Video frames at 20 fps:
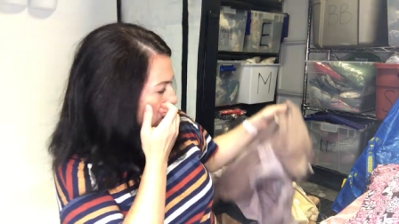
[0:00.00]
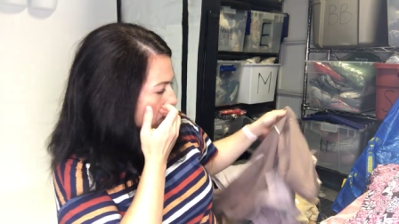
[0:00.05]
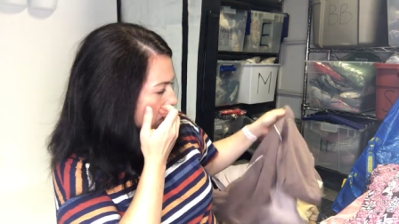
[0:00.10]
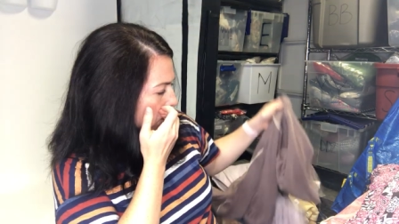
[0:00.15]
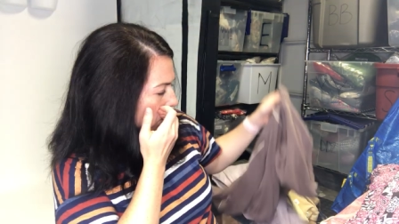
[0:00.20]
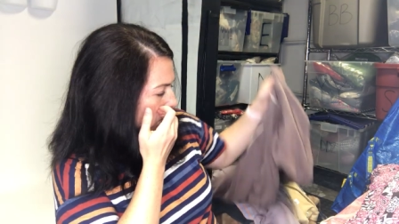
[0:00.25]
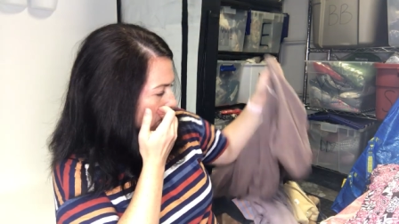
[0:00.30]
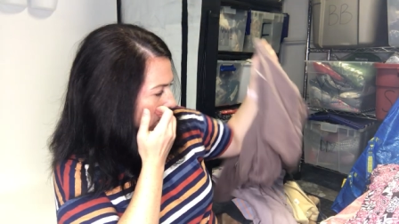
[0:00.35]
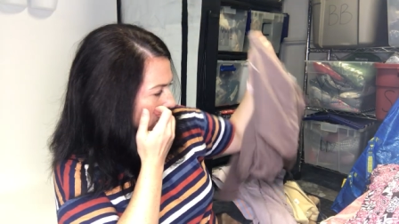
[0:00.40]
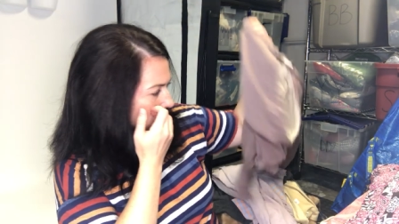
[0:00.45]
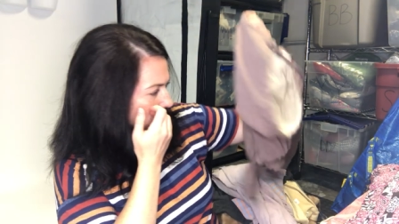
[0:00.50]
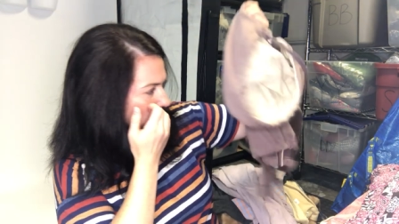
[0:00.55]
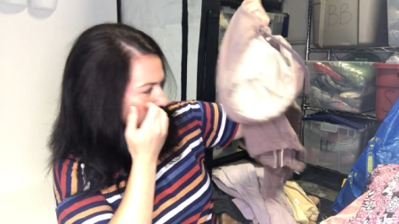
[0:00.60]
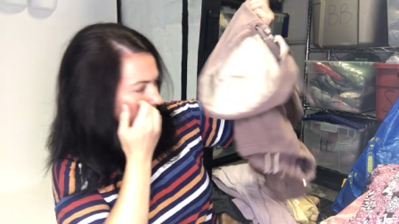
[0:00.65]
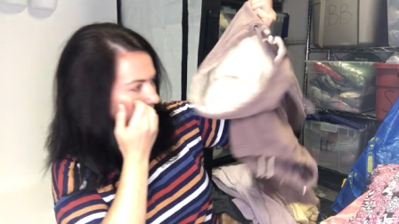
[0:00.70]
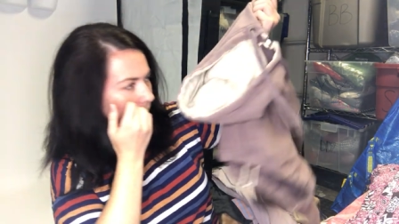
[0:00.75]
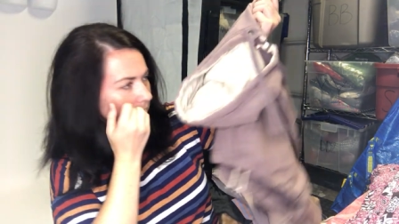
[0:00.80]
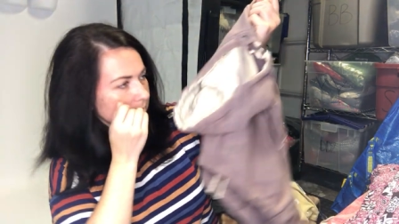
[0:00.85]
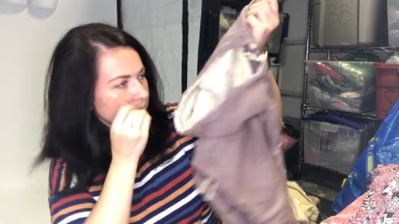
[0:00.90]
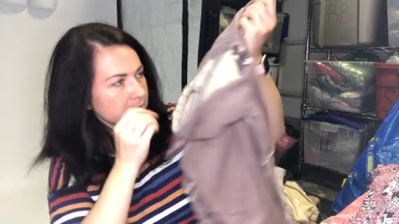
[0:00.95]
Okay,
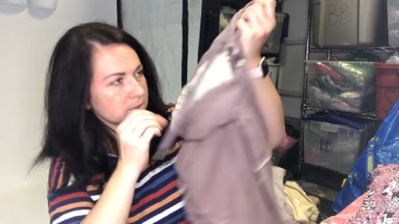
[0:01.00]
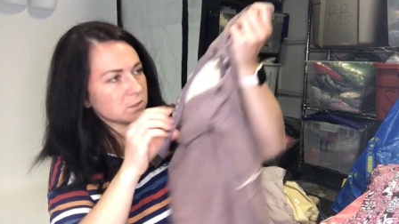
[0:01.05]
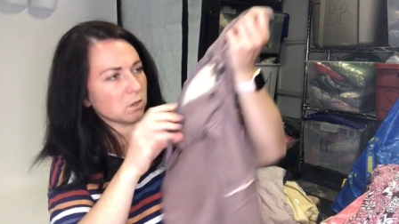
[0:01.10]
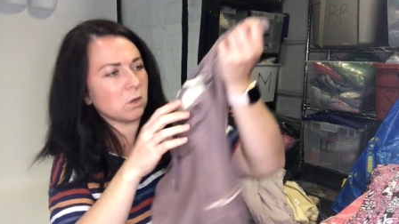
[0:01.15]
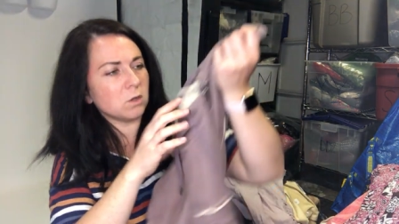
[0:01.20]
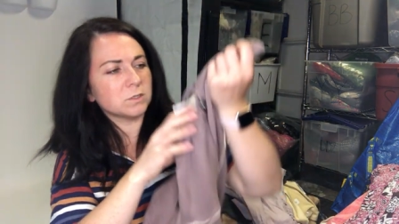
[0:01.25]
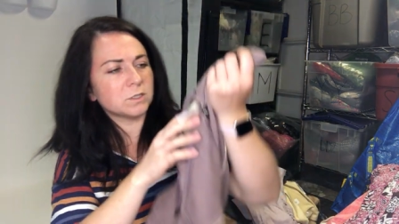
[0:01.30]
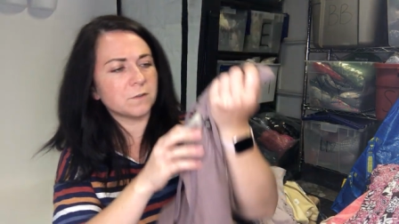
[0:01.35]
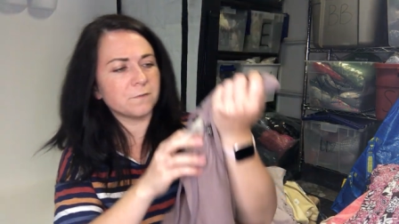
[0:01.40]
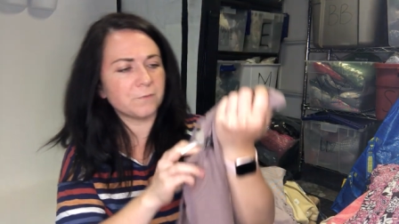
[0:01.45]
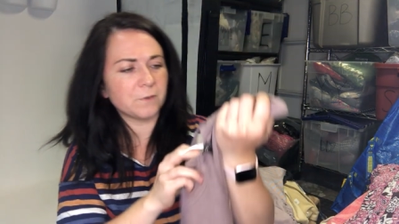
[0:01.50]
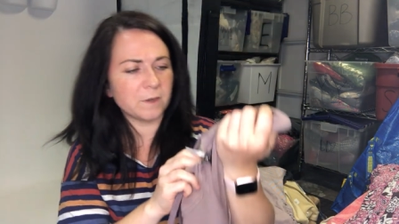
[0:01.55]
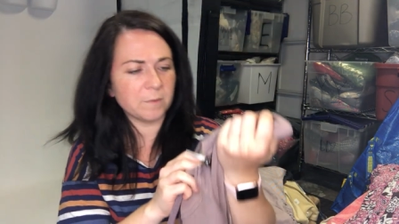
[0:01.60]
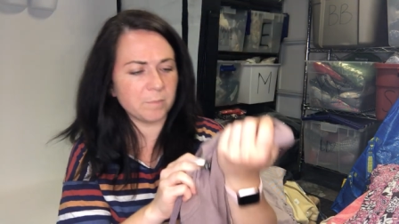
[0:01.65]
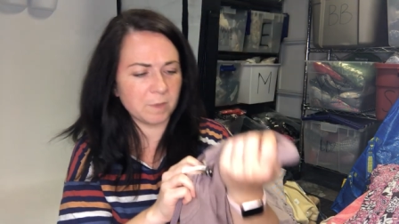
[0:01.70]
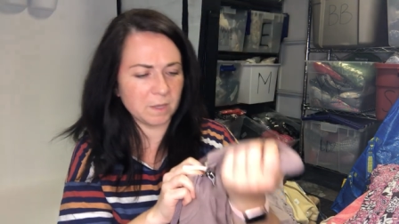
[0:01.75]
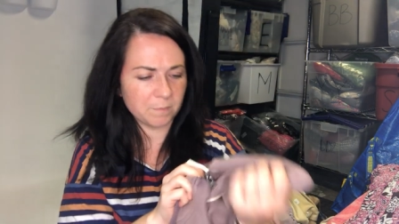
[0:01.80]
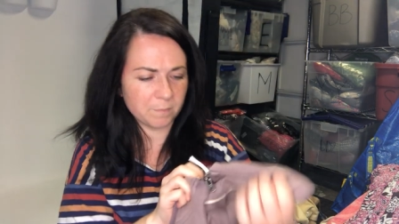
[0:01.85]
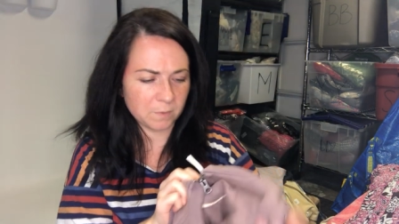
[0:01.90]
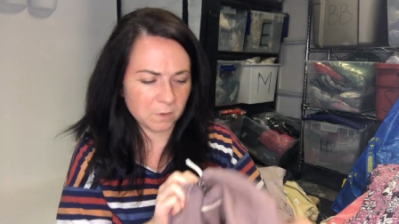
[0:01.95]
this is also
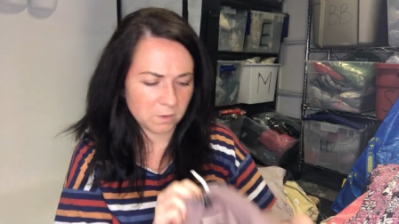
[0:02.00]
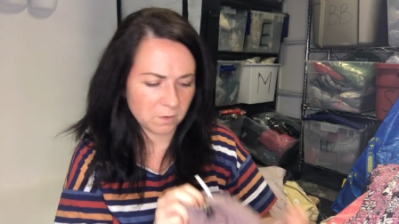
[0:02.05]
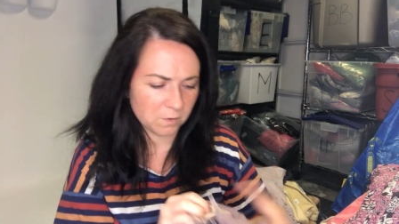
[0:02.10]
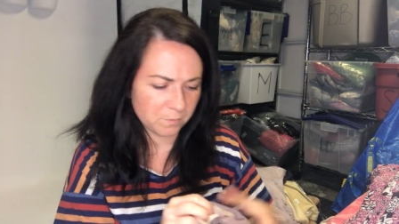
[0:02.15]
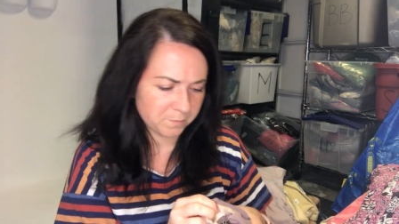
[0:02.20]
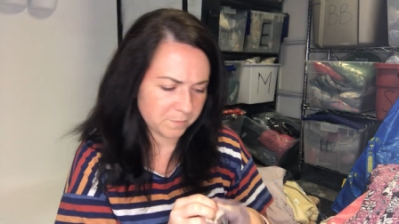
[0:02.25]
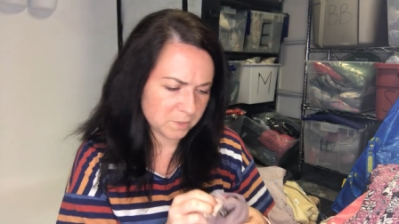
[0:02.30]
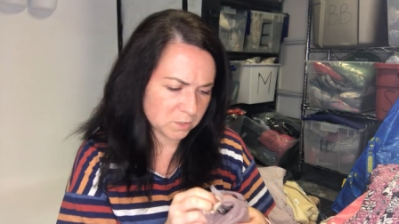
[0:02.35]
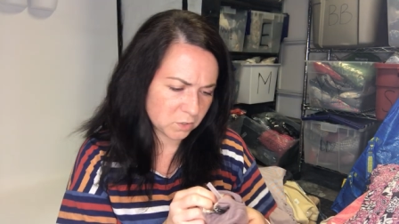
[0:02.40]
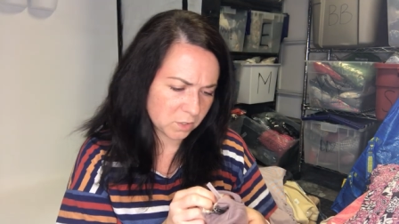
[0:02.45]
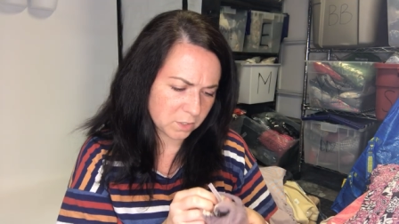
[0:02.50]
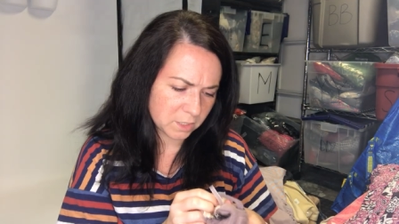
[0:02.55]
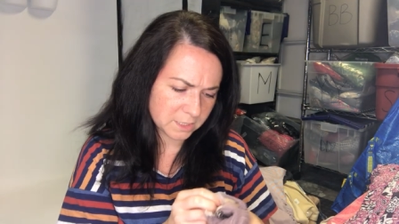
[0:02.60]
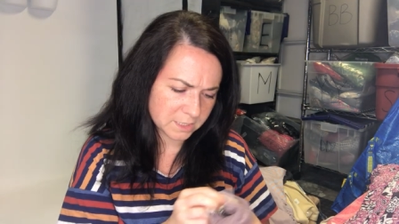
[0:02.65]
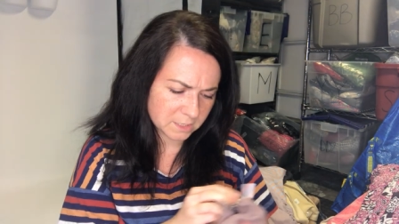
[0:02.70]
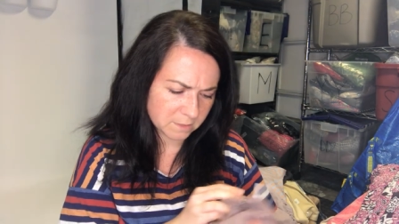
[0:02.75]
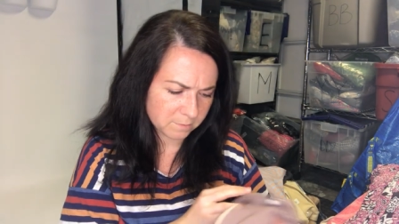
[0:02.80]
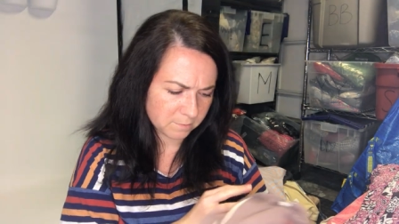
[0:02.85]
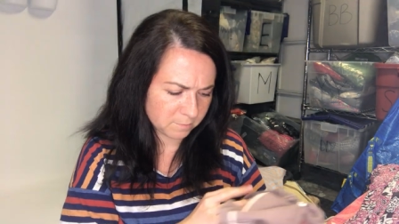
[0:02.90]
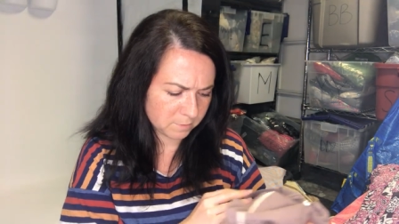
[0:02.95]
Free People. So there
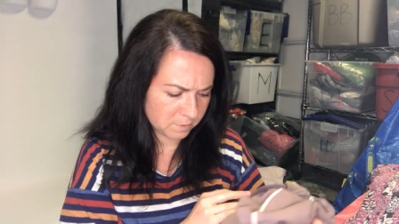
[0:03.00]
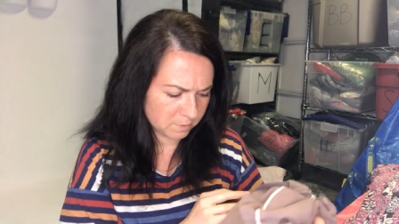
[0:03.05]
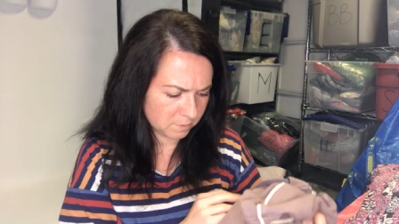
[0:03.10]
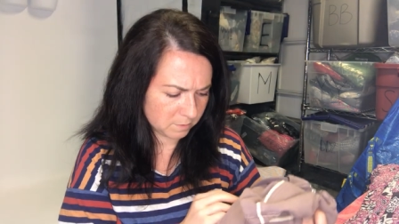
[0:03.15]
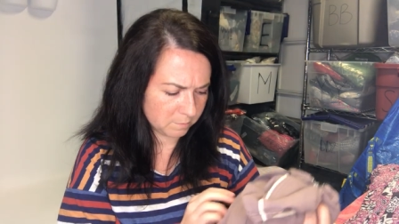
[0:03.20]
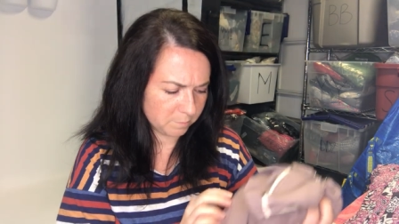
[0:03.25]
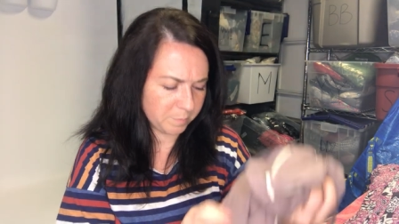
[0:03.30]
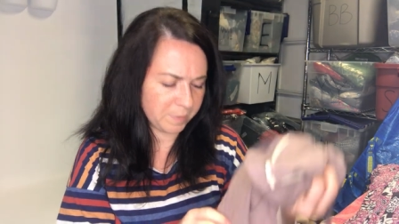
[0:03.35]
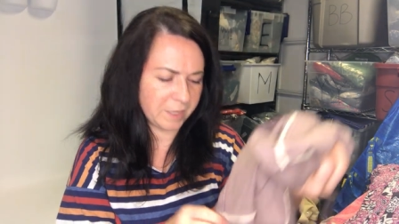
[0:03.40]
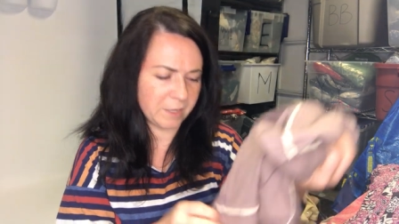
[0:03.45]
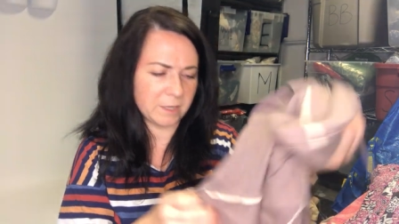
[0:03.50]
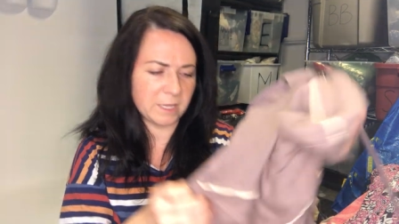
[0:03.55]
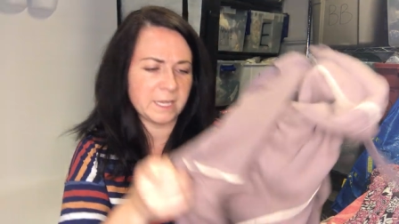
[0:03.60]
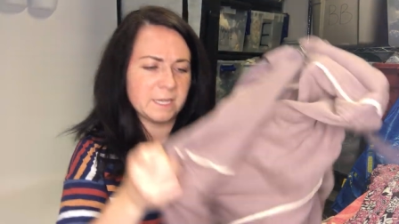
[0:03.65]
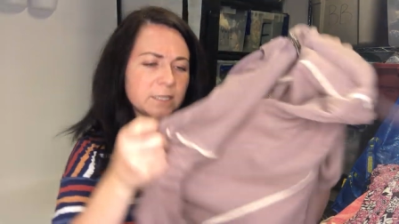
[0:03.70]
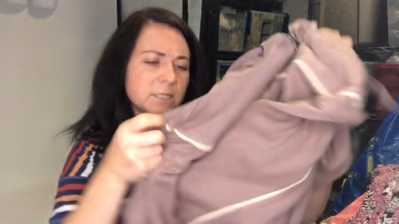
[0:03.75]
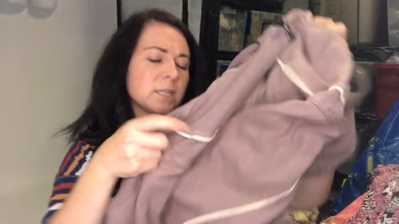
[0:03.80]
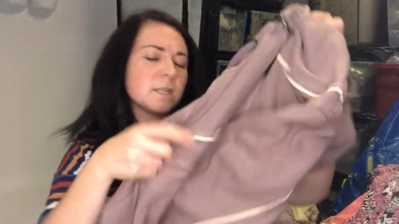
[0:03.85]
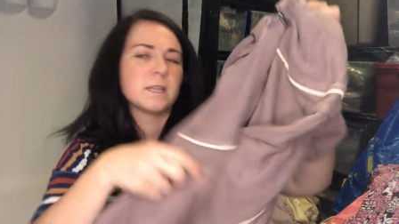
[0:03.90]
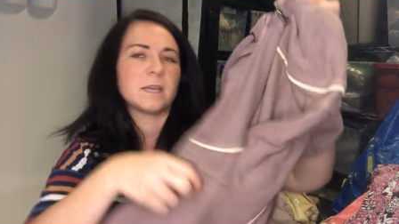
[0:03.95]
is some
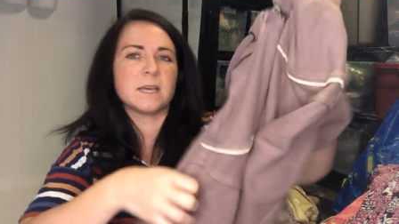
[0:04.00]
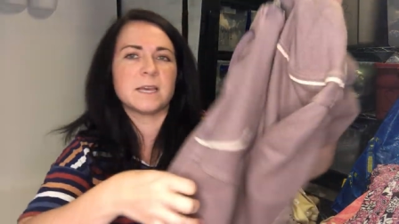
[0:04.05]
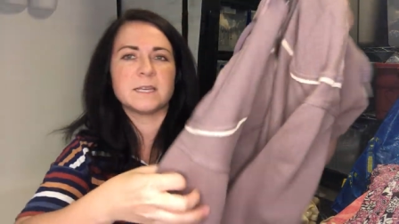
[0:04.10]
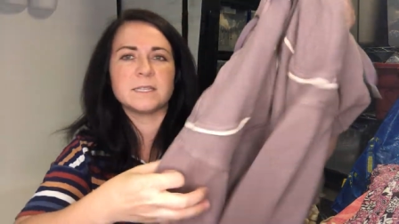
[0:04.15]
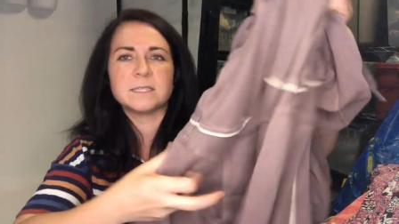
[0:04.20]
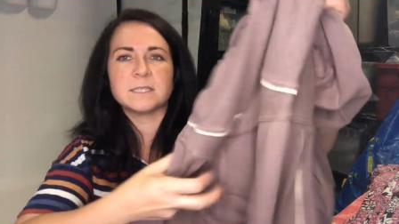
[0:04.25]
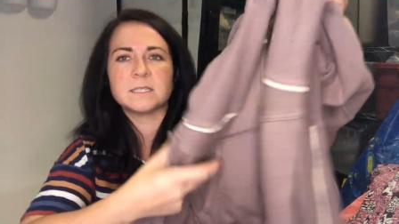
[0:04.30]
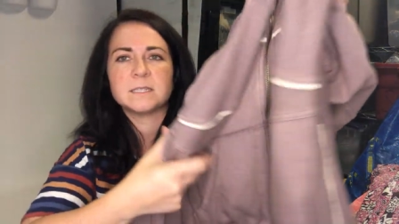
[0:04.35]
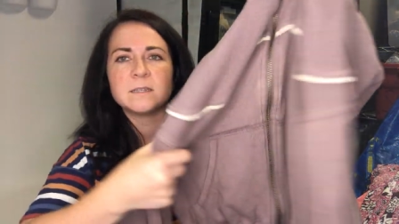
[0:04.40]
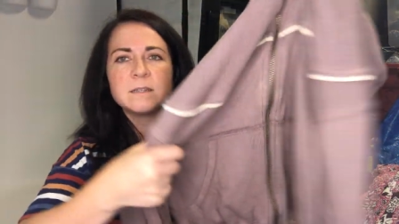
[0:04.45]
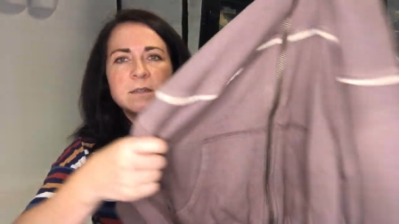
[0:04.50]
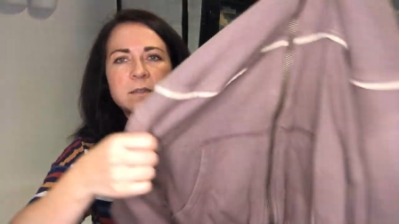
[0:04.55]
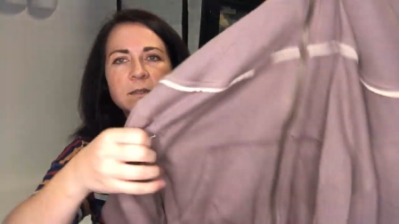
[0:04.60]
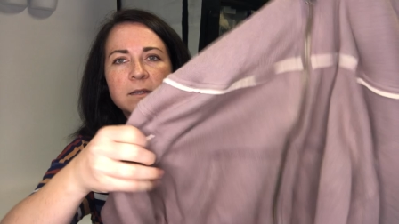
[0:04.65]
pilling to this.